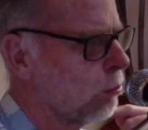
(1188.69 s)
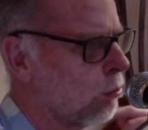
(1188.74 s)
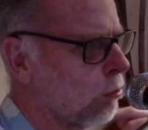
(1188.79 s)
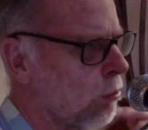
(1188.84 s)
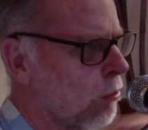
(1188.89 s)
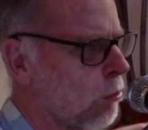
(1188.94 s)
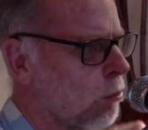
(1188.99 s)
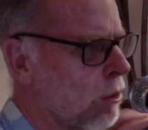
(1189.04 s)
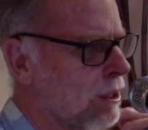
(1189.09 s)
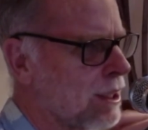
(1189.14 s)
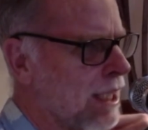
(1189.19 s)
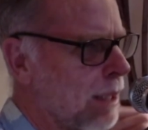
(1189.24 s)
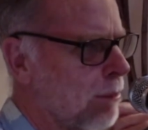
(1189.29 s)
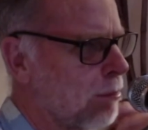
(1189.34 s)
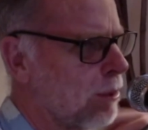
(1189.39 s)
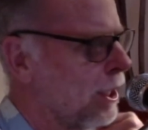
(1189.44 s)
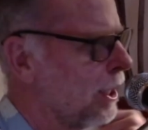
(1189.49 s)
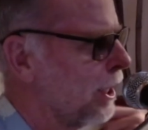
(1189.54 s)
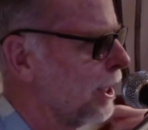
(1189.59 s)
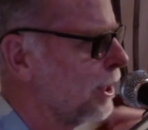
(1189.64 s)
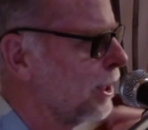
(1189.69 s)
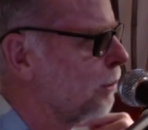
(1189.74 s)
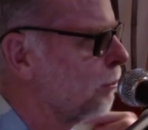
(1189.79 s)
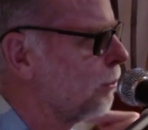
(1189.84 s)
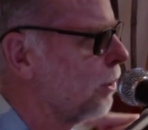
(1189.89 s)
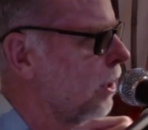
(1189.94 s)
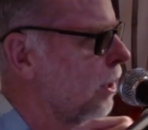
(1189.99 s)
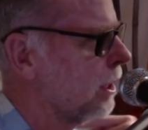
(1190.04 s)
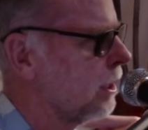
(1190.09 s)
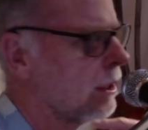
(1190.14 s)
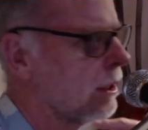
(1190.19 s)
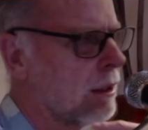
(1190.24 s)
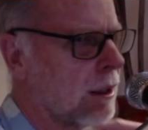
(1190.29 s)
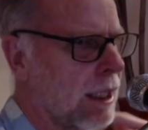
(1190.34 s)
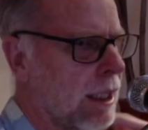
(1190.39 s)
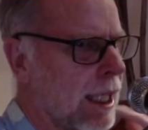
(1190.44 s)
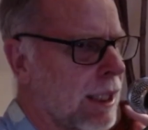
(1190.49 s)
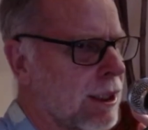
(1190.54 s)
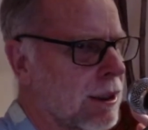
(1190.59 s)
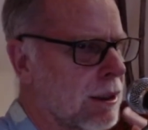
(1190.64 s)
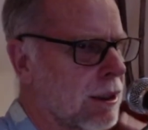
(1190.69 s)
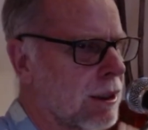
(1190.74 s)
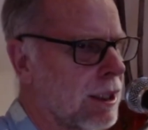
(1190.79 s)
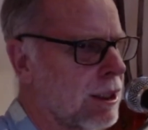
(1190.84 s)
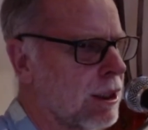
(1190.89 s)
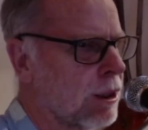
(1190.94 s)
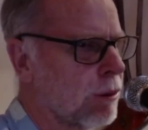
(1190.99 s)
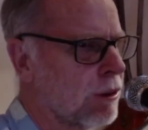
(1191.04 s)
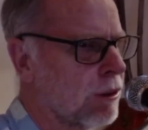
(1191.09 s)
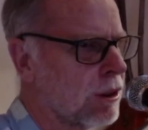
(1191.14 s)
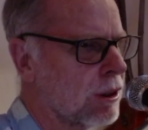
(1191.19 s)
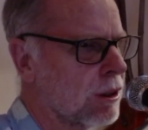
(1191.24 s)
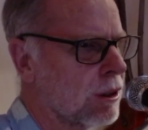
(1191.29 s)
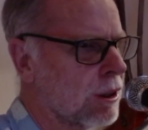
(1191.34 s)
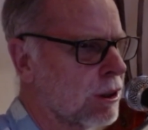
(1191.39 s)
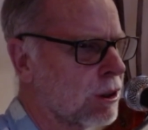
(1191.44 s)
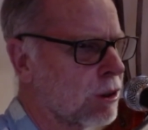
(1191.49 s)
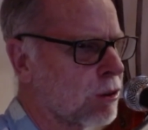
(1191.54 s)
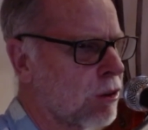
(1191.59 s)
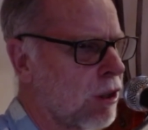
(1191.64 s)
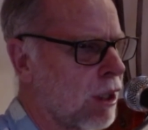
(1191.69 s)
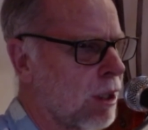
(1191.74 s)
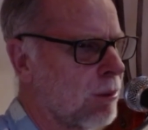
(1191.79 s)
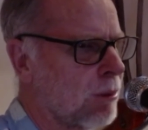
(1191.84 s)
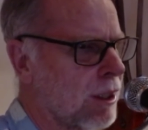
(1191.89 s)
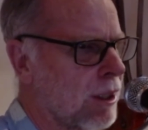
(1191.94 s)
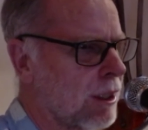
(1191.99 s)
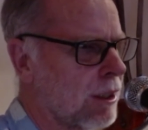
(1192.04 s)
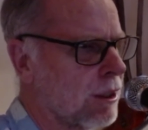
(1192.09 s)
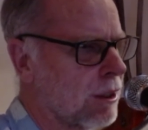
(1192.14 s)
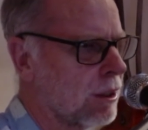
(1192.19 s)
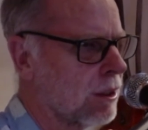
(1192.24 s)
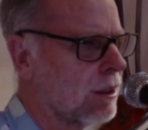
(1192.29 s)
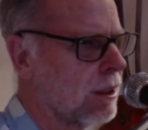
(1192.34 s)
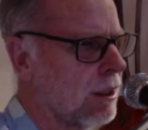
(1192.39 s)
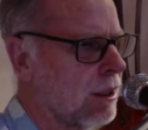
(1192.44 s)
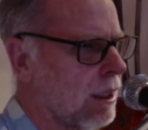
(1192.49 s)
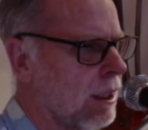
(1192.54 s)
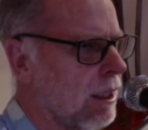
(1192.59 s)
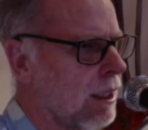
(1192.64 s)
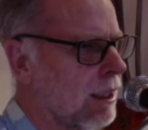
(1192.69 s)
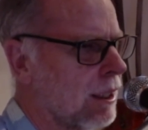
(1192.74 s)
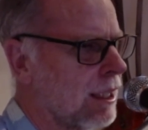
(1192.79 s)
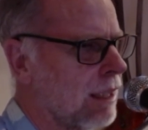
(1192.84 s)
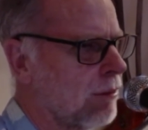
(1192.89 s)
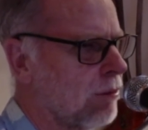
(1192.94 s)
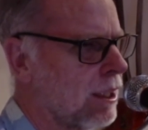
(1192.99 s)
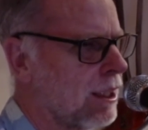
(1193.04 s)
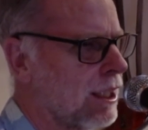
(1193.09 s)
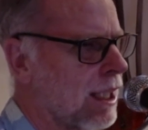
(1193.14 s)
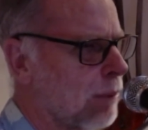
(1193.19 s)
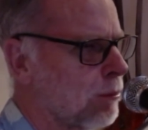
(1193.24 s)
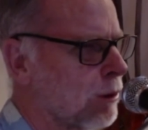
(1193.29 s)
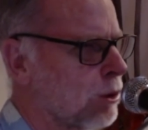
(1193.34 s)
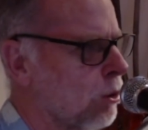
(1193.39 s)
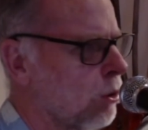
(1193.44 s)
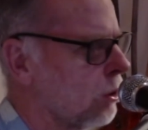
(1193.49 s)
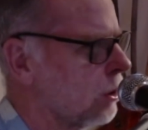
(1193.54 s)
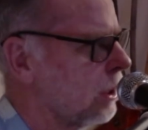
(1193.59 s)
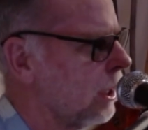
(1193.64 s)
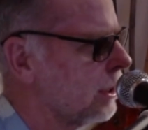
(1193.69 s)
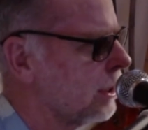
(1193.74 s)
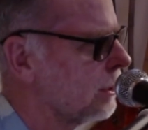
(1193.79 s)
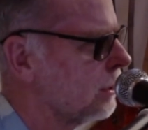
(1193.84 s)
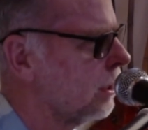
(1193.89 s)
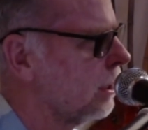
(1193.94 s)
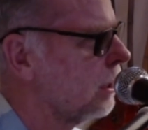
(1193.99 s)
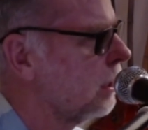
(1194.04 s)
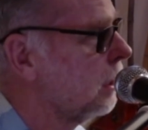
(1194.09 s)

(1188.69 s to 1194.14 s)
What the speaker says: what's happening in the mind, as Lisa was just describing in her lovely Dharma talk last night.